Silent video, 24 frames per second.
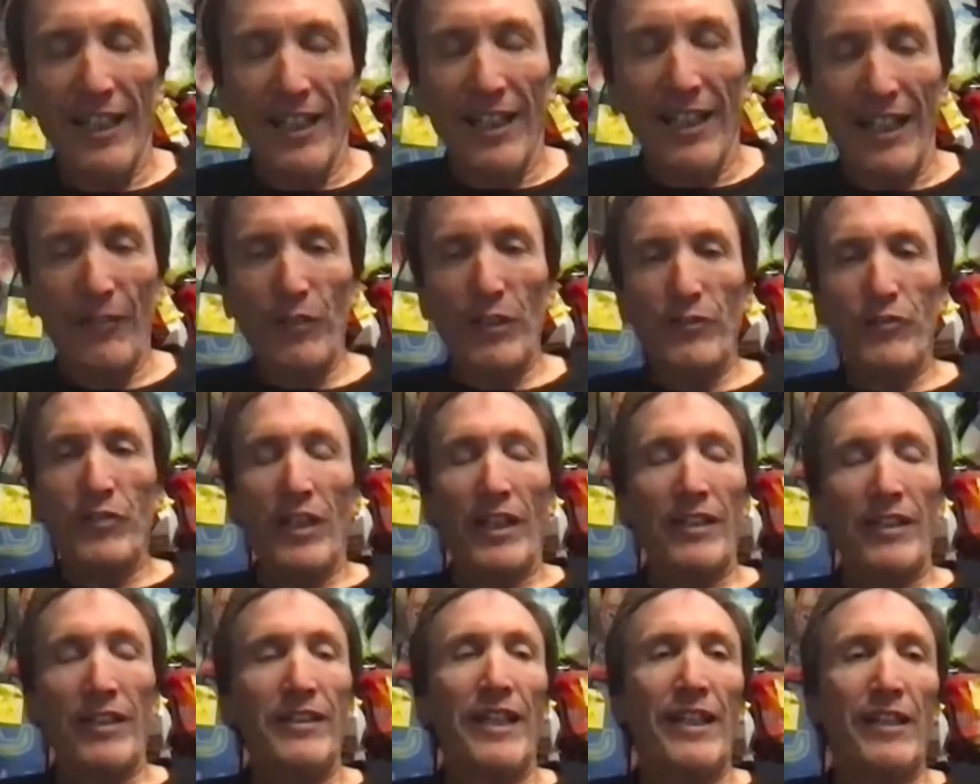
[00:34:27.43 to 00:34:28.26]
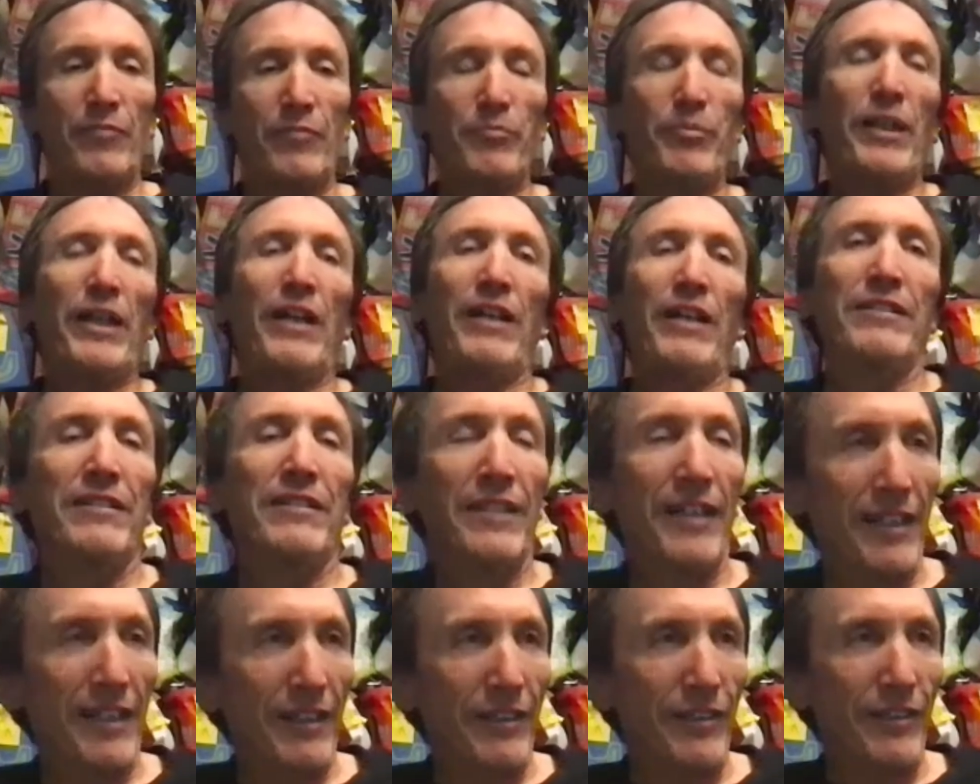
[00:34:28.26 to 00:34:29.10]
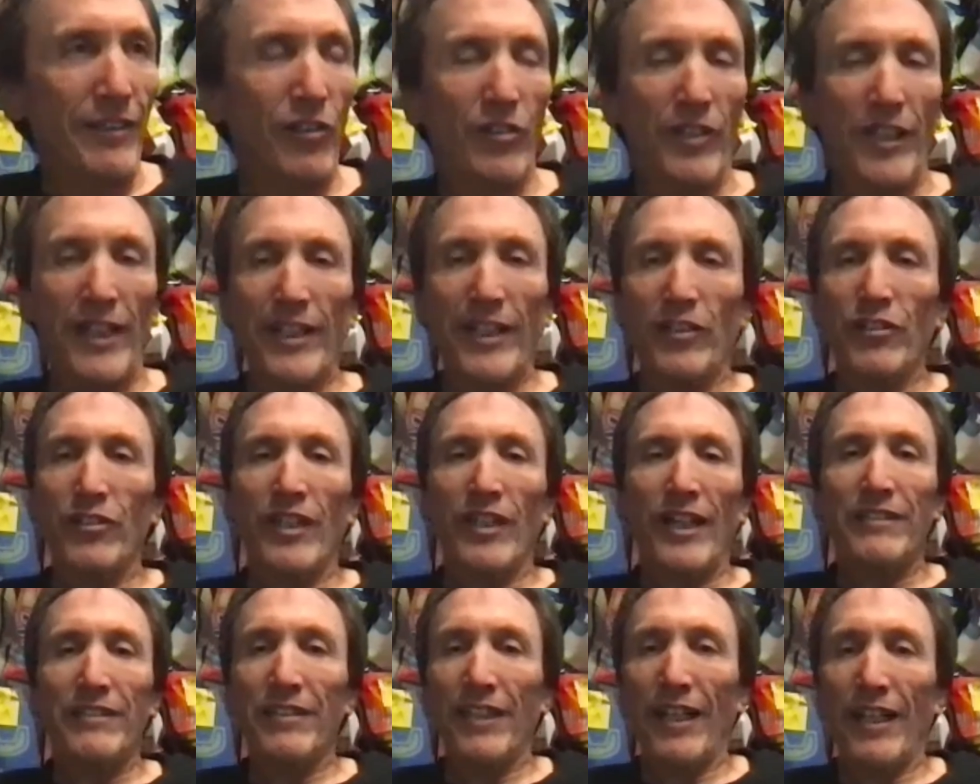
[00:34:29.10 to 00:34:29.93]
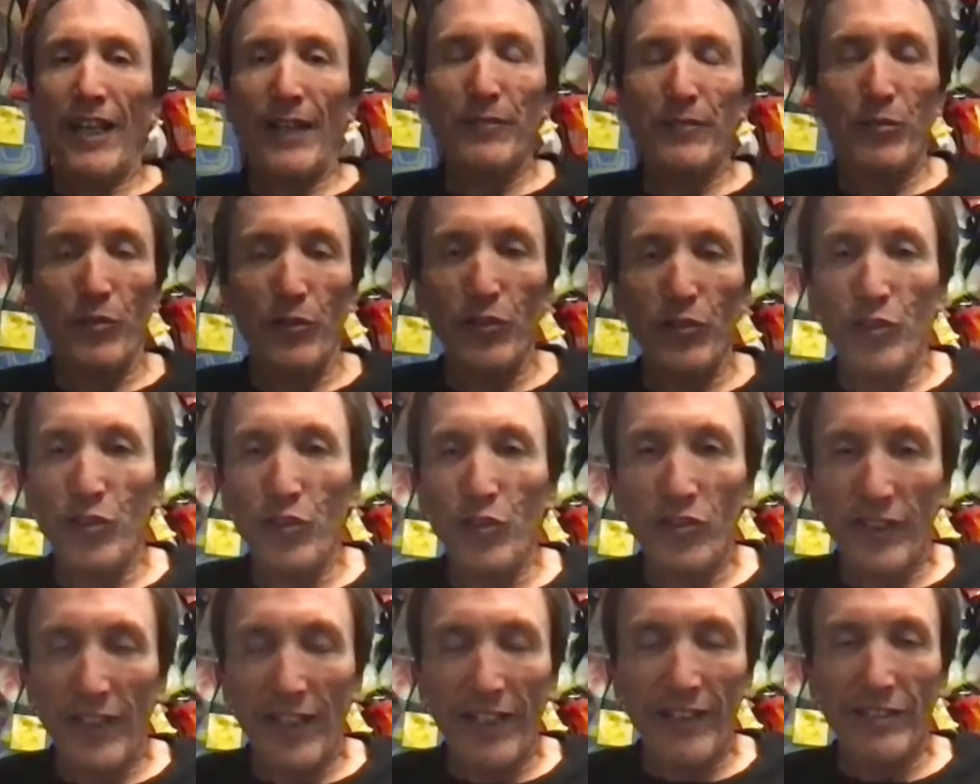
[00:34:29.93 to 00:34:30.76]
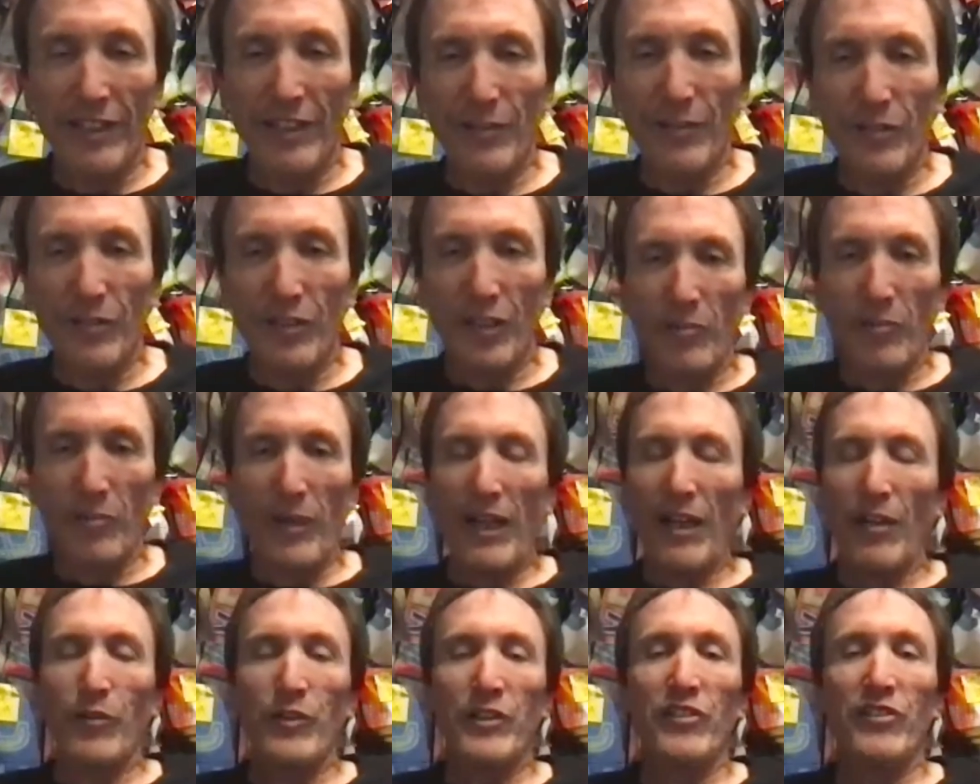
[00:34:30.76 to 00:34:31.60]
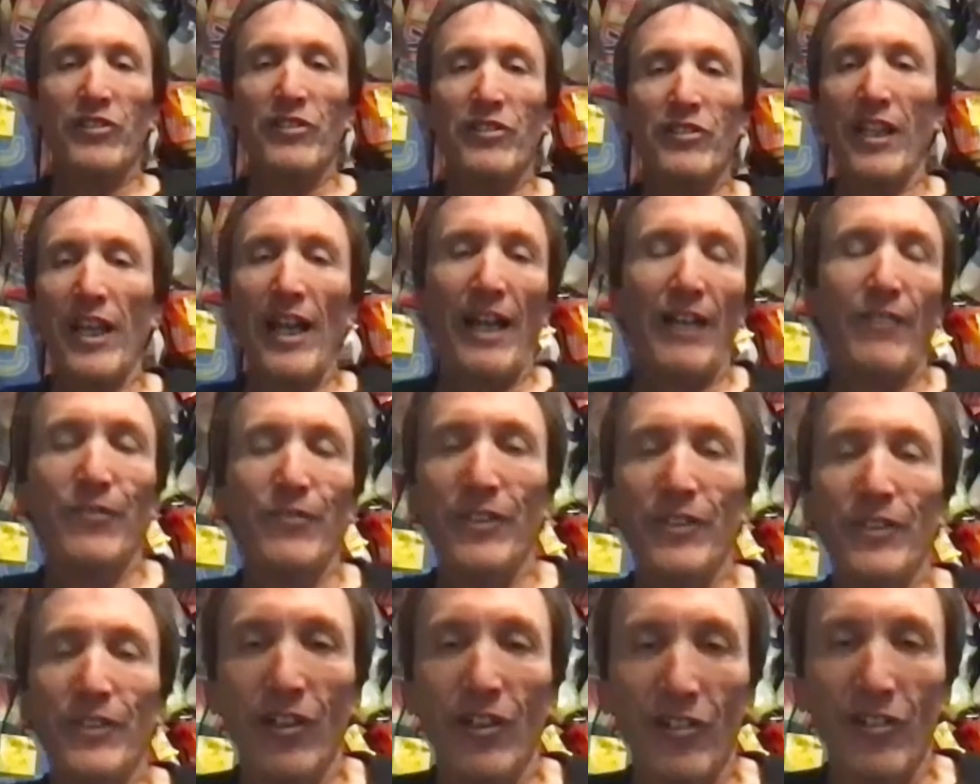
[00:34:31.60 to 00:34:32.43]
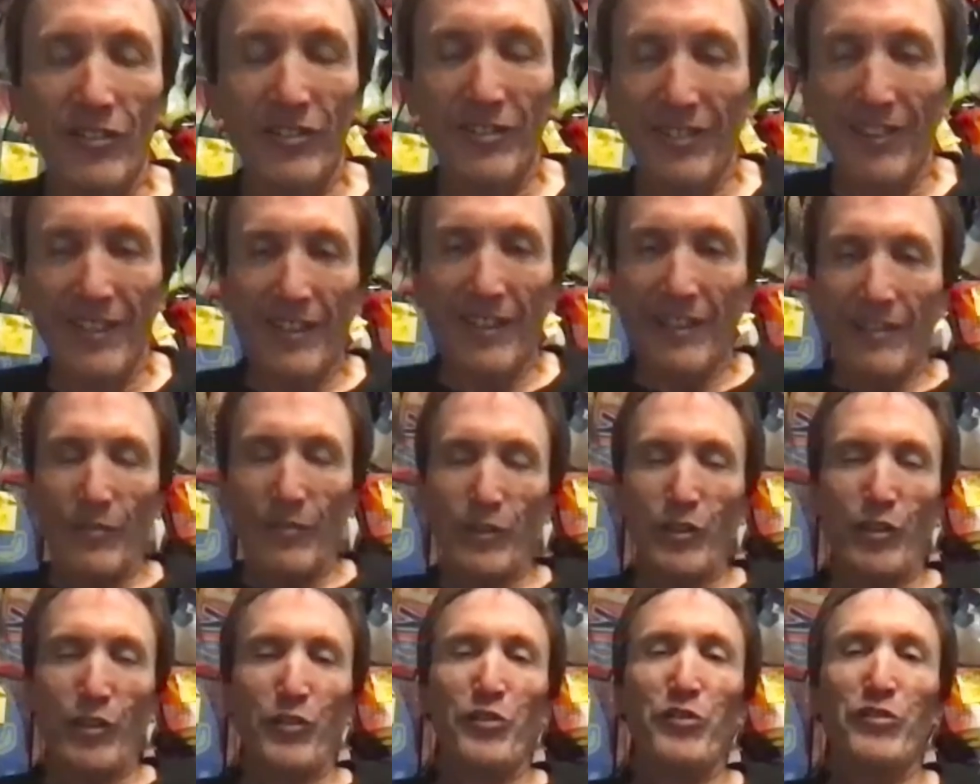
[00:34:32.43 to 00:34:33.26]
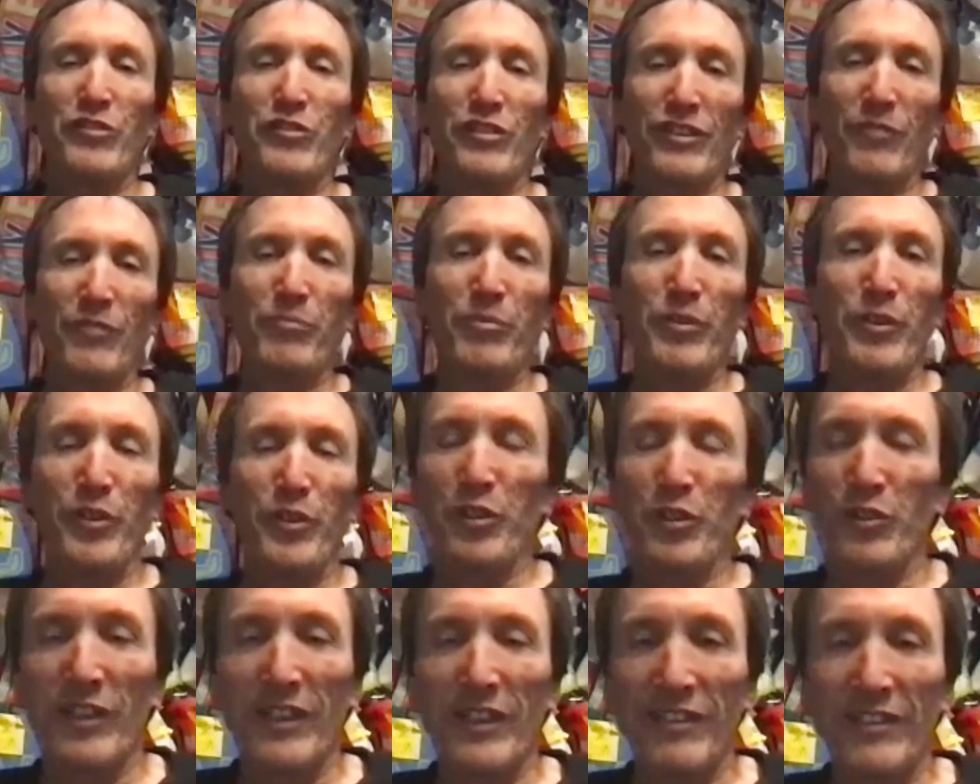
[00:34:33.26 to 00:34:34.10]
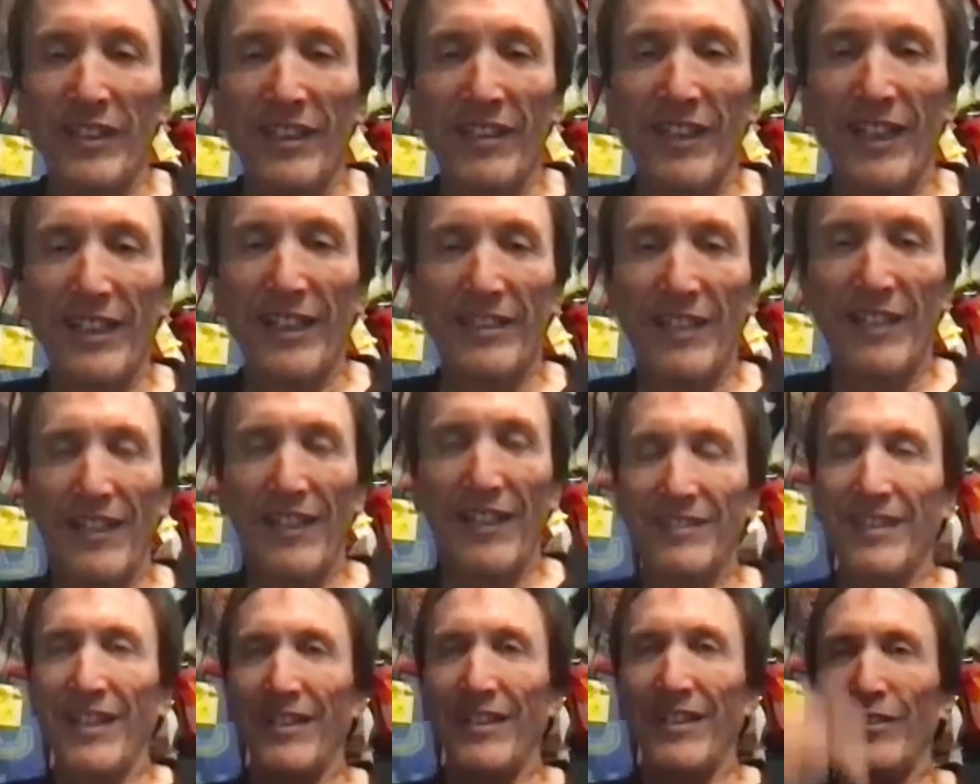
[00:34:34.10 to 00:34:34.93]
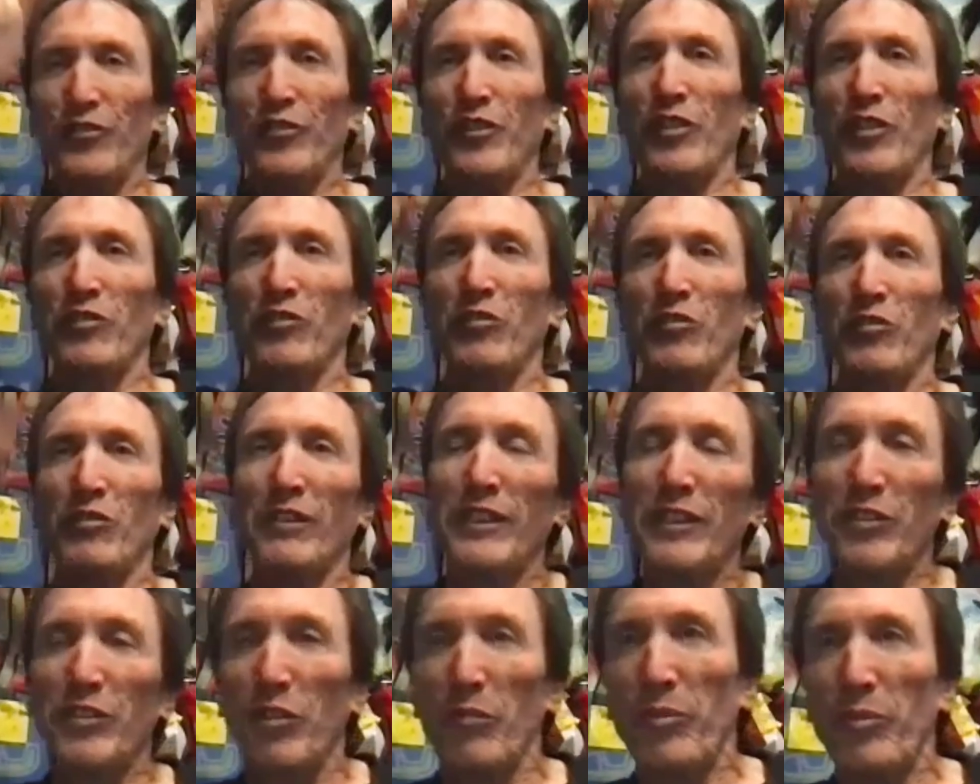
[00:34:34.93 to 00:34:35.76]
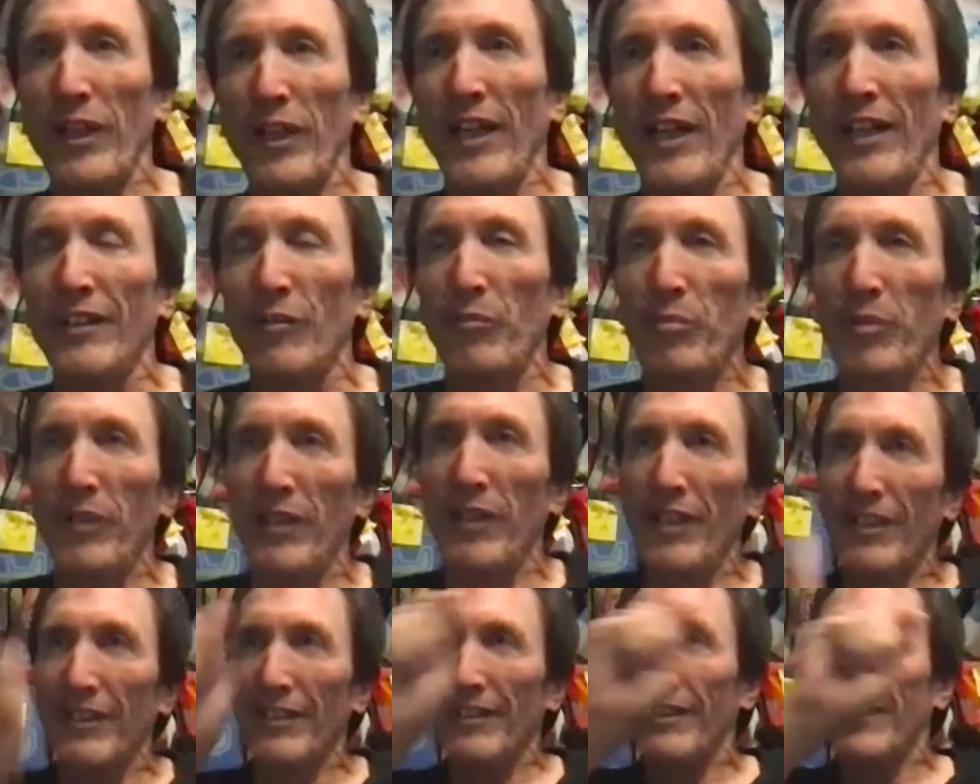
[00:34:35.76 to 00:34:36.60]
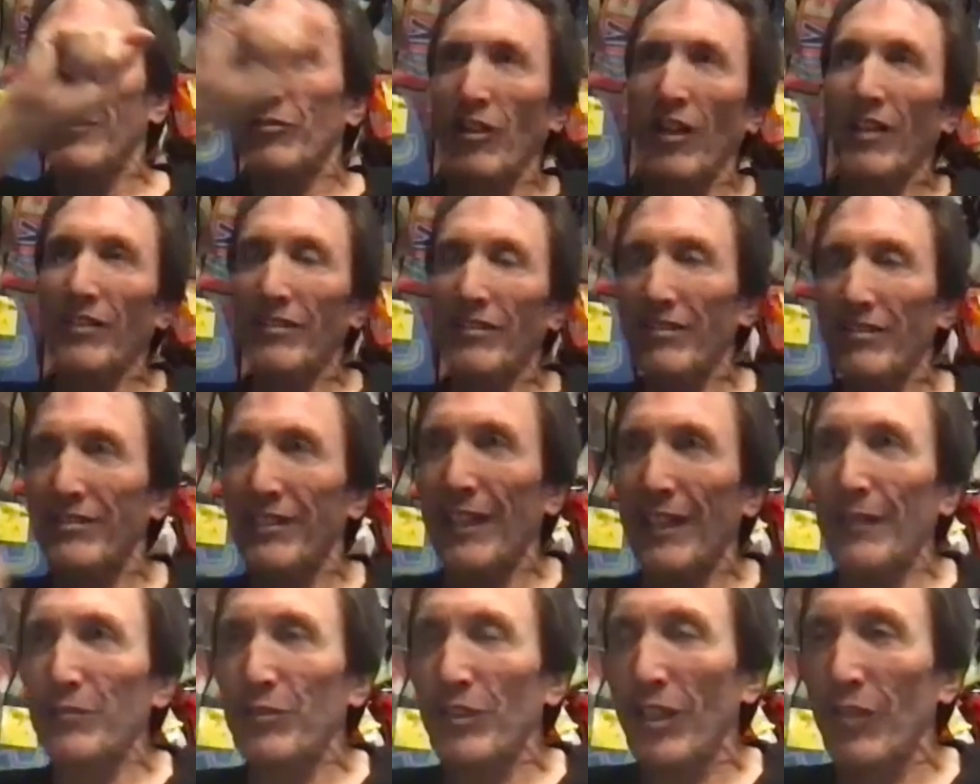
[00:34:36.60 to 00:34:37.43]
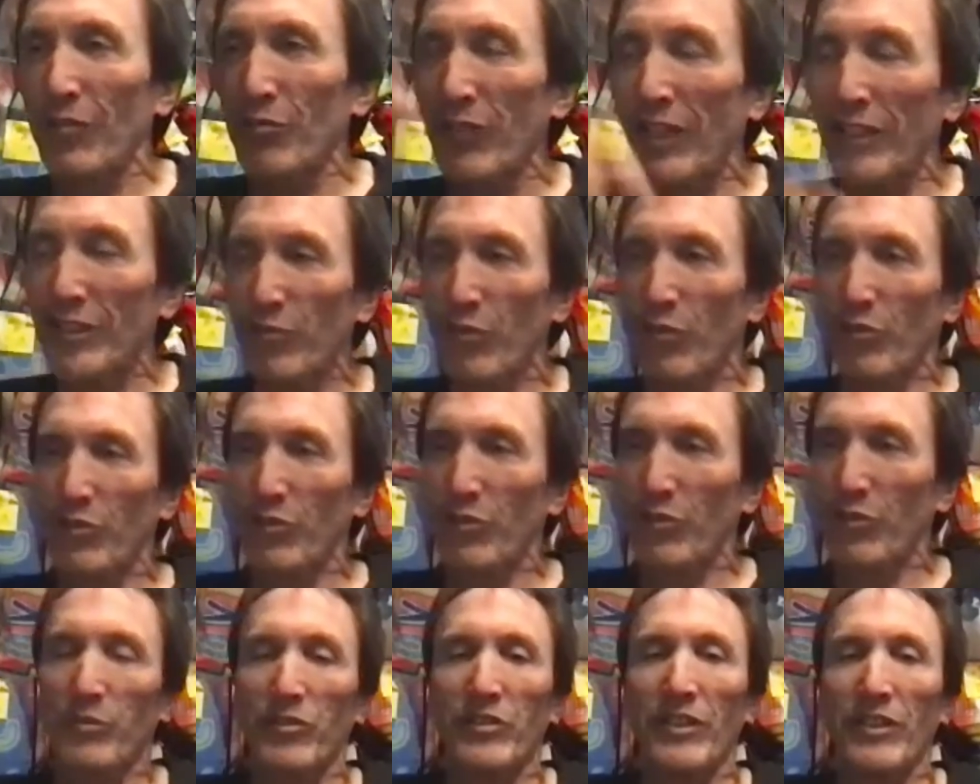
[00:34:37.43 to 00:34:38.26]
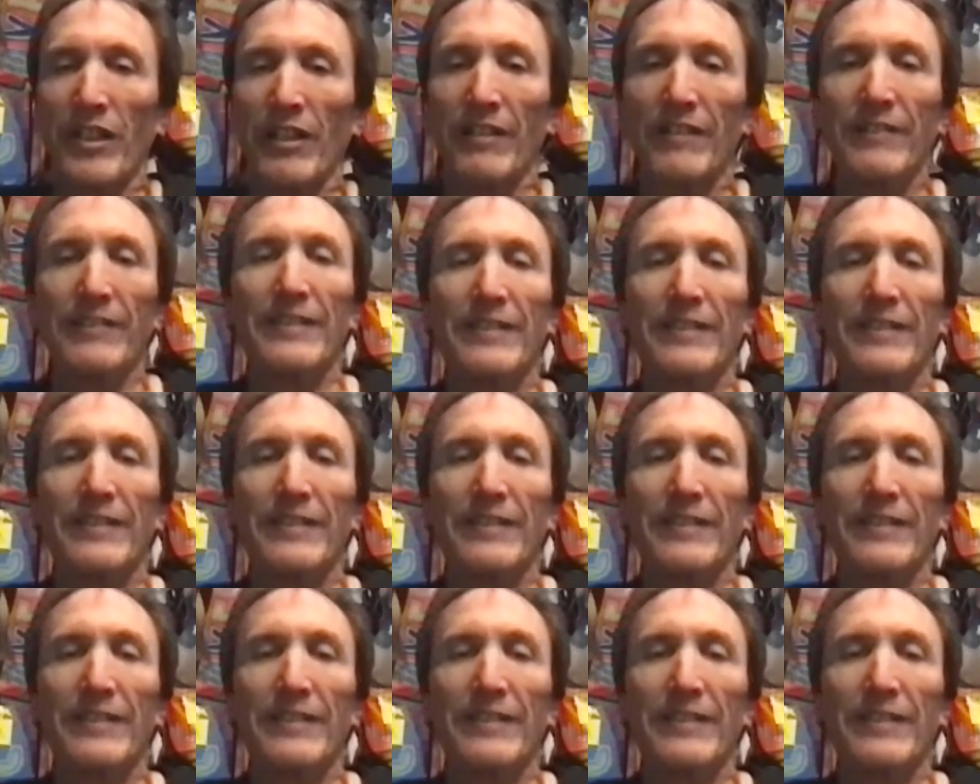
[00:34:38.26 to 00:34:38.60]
And we've done that about, I don't know, 8 or 9 times with new things that have come out. We just laugh, We don't use a computer or anything like that. He's got his yellow legal pad and a pen, and he crosses names out and writes phone numbers down.